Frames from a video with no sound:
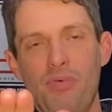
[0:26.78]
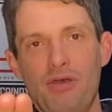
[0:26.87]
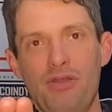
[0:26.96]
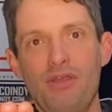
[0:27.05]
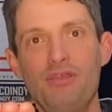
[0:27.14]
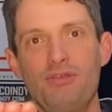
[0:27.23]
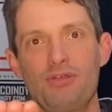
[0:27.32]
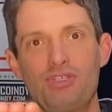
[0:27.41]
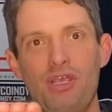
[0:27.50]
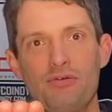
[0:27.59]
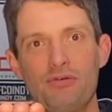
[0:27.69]
underneath your
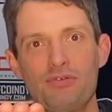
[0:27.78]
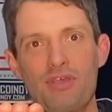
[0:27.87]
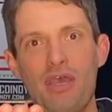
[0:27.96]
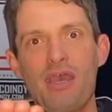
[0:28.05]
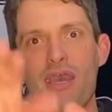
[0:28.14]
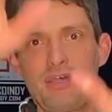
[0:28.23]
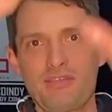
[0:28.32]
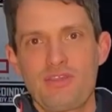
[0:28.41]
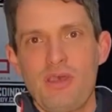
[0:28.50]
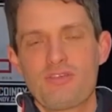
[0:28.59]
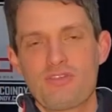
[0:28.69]
shingles
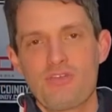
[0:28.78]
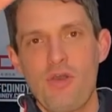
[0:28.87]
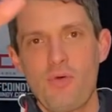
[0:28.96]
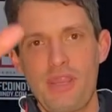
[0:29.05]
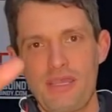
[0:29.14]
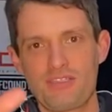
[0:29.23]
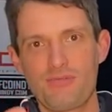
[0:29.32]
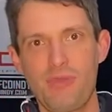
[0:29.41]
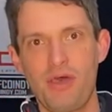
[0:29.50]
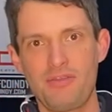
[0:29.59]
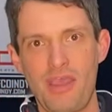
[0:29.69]
as snow and ice
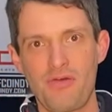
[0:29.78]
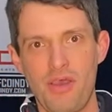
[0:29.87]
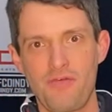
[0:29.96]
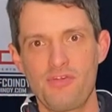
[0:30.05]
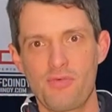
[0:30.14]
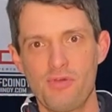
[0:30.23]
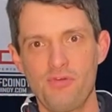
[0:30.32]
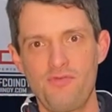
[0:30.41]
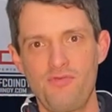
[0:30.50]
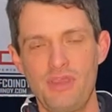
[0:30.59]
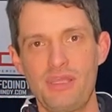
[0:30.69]
melt down off your
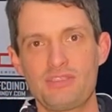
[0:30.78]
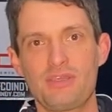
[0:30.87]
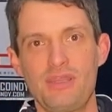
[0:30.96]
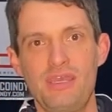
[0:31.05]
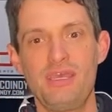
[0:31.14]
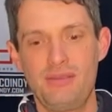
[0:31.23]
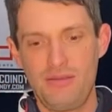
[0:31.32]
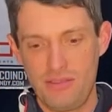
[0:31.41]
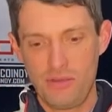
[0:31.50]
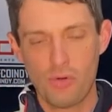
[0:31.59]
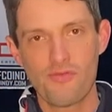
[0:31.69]
roof, it's gonna hit
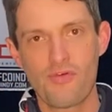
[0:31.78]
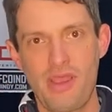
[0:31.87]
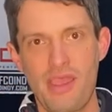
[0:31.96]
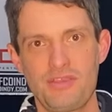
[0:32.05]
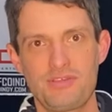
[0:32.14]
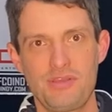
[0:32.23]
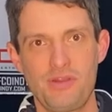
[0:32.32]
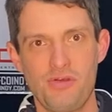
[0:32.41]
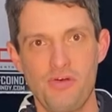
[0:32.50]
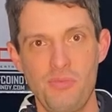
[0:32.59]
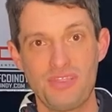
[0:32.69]
the overhangs on your
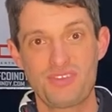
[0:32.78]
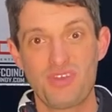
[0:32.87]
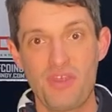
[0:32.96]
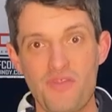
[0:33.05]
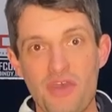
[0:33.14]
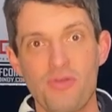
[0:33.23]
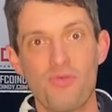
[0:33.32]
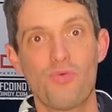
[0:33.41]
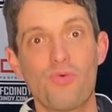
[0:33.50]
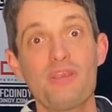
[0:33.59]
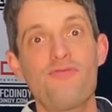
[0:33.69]
home, it's gonna then
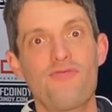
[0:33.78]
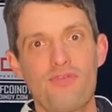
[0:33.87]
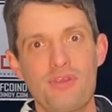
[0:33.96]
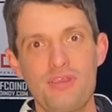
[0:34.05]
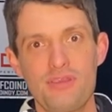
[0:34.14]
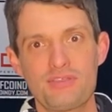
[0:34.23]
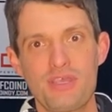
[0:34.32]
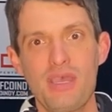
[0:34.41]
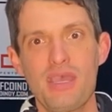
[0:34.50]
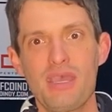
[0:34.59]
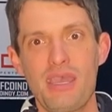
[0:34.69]
refreeze,
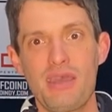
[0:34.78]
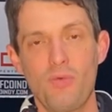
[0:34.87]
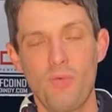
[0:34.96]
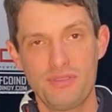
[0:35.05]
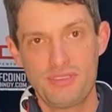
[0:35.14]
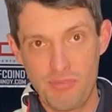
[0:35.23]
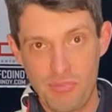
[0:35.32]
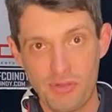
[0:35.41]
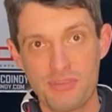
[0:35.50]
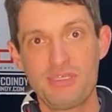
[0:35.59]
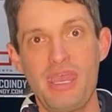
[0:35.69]
and once it
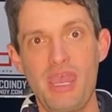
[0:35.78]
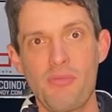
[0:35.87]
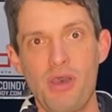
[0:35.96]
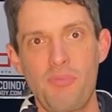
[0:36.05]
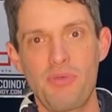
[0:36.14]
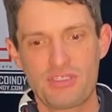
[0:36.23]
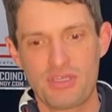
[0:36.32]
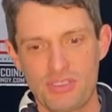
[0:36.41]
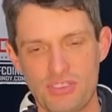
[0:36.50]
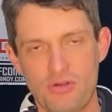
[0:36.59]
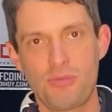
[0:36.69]
builds a dam up, it's
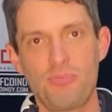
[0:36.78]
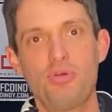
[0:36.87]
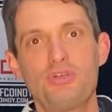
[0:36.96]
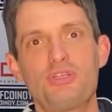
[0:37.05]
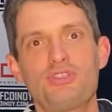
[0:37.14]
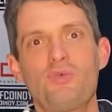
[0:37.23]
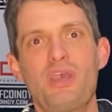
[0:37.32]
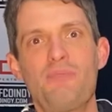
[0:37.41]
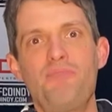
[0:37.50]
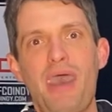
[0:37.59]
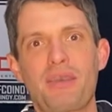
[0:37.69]
gonna start to push its way
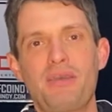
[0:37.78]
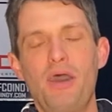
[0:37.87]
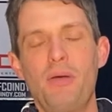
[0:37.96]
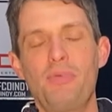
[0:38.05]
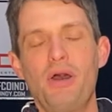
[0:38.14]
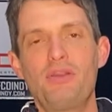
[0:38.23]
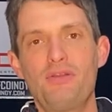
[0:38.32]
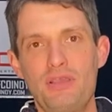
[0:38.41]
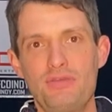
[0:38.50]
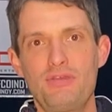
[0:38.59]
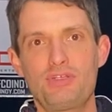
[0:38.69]
back up
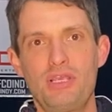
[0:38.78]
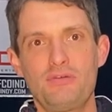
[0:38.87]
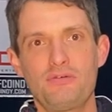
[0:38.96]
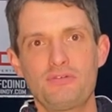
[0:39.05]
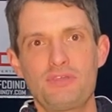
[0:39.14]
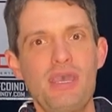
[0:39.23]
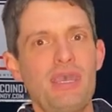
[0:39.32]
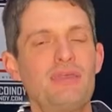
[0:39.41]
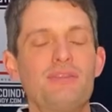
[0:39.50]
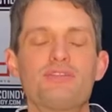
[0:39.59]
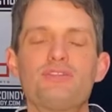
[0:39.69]
underneath your shingles.
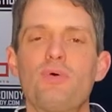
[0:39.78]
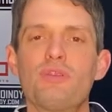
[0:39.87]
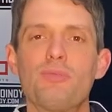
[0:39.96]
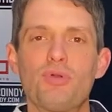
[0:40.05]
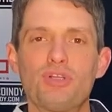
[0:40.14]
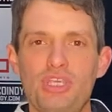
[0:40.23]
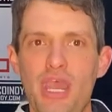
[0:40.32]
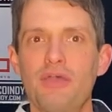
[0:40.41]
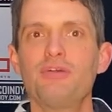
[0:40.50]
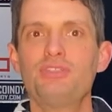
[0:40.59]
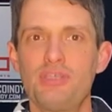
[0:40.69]
And this is one of the more
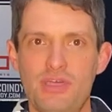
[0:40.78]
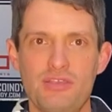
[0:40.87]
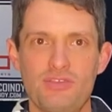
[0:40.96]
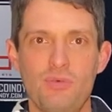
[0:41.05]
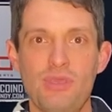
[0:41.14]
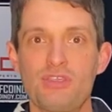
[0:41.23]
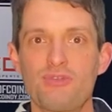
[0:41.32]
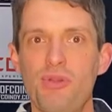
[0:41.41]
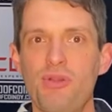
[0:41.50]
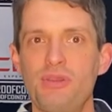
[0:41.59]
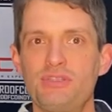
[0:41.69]
challenging things that we
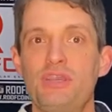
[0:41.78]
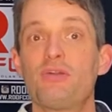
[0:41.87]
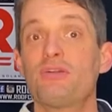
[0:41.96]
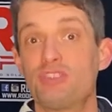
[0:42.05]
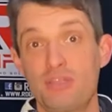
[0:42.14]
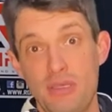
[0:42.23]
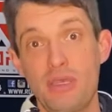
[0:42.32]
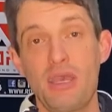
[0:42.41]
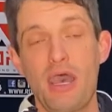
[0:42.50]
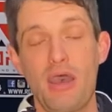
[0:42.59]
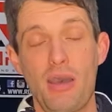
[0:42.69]
experience here, in,
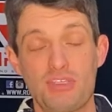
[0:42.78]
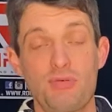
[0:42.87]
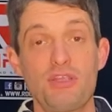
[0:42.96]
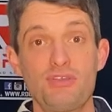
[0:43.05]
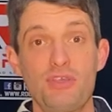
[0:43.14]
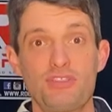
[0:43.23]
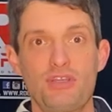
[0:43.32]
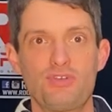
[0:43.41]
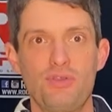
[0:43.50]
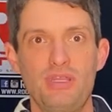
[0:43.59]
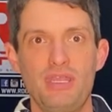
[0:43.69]
uh, um, especially in
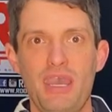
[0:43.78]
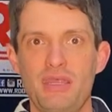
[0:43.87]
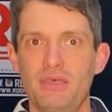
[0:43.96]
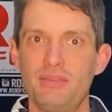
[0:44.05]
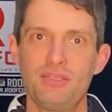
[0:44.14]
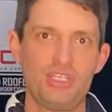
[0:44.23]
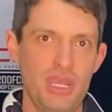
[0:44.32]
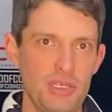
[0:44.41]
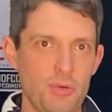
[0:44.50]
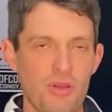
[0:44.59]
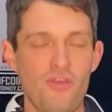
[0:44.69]
central Indiana, in the
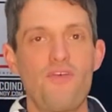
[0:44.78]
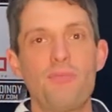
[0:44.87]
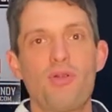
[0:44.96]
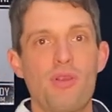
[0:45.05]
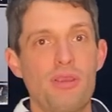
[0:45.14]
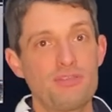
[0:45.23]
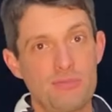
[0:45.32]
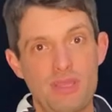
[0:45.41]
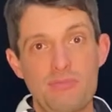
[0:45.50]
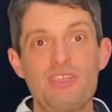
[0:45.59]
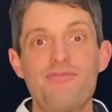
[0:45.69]
January, February,
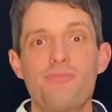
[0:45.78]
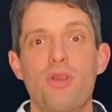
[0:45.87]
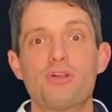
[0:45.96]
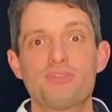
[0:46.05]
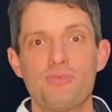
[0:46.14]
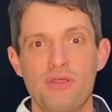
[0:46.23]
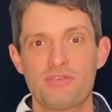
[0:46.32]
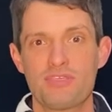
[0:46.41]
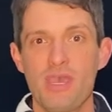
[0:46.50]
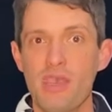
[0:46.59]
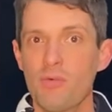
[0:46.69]
sometimes even March
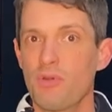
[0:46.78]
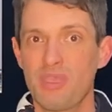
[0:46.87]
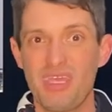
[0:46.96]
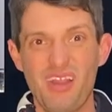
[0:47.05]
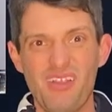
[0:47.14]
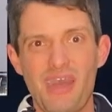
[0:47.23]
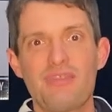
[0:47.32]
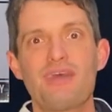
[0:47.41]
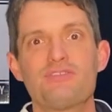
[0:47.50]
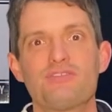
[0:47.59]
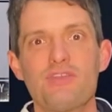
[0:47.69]
months, when we get a lot of
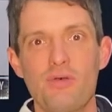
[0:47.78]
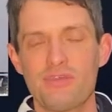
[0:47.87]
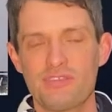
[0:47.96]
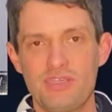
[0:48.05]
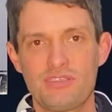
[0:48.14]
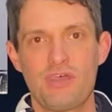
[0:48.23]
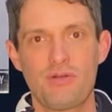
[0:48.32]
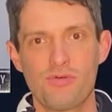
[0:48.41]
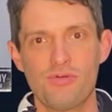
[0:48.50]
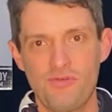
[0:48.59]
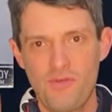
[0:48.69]
that snow that sits on a
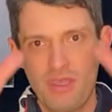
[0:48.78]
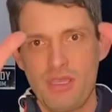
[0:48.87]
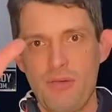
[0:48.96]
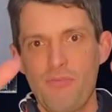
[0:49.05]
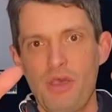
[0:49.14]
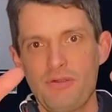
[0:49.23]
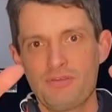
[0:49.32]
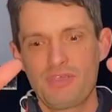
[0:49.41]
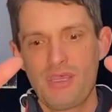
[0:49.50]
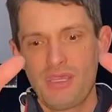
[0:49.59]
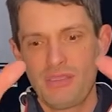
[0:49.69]
roof, it
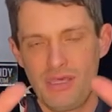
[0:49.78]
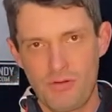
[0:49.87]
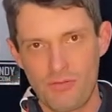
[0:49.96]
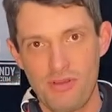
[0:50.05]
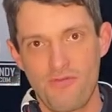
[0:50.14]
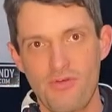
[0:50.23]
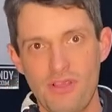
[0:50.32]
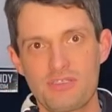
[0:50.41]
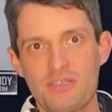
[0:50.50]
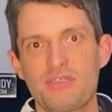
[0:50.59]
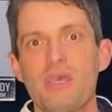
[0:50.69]
melts, and then it
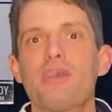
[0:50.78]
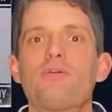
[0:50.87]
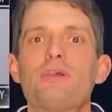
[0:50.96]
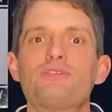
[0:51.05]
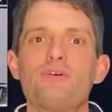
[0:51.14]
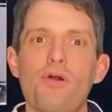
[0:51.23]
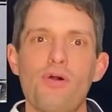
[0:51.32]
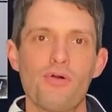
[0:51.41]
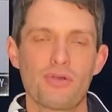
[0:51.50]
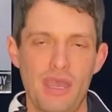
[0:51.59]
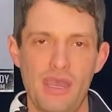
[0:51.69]
refreezes, creates
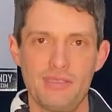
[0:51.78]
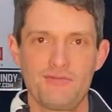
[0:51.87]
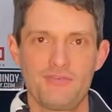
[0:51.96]
all kinds of